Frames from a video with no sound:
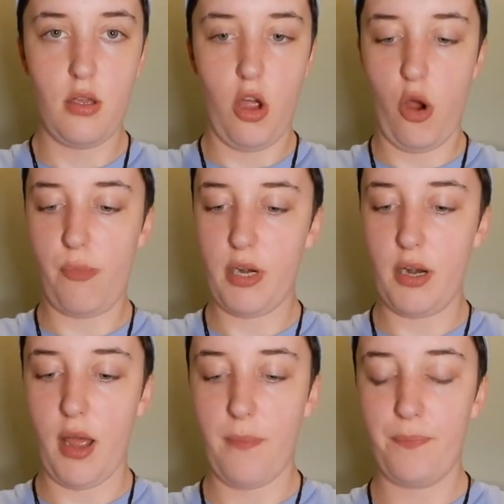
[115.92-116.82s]
open it
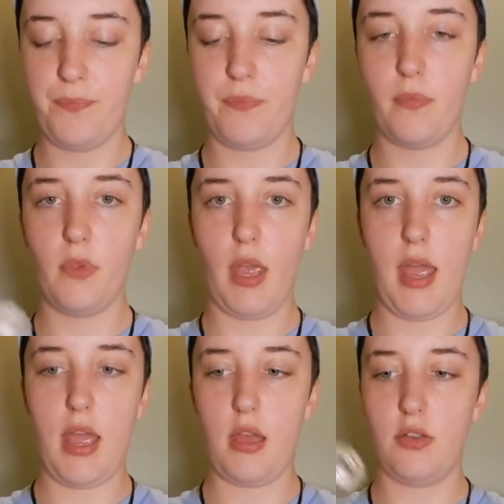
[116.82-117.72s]
up,
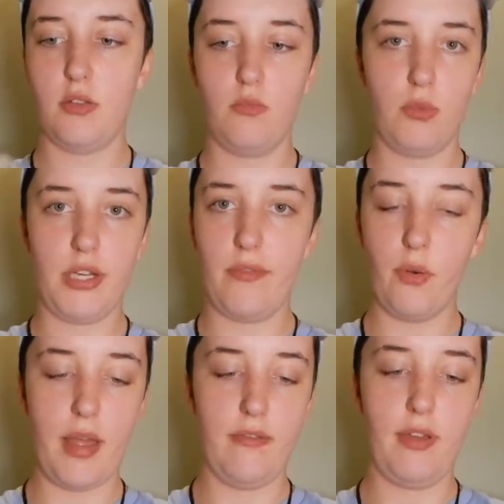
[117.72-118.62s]
and whichever
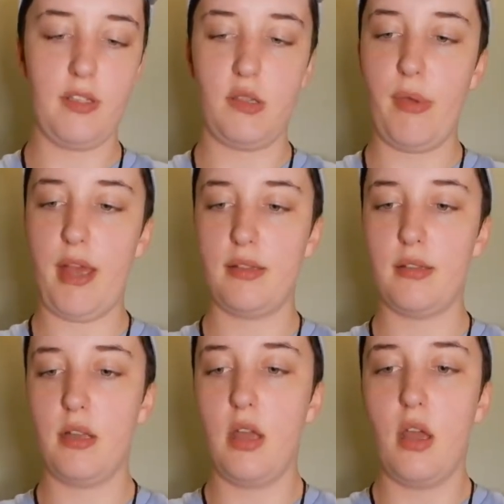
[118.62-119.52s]
way it fits the
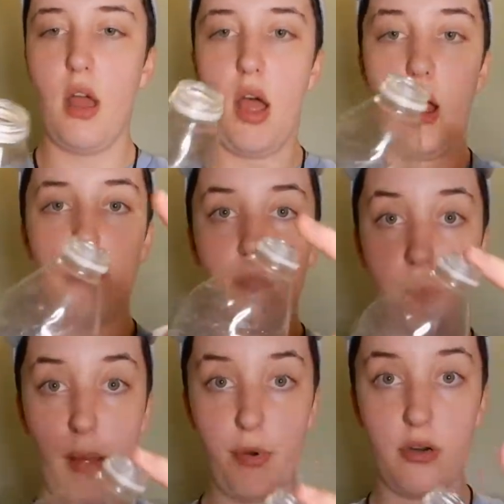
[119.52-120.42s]
best,
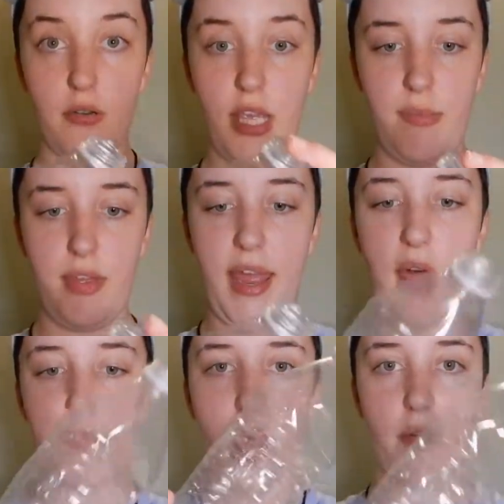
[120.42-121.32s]
remember, keep the
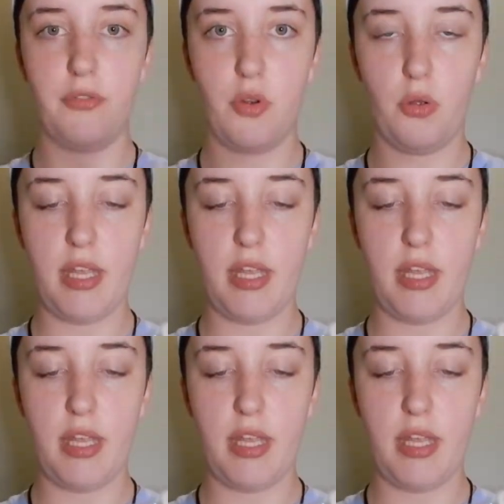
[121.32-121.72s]
cap off, no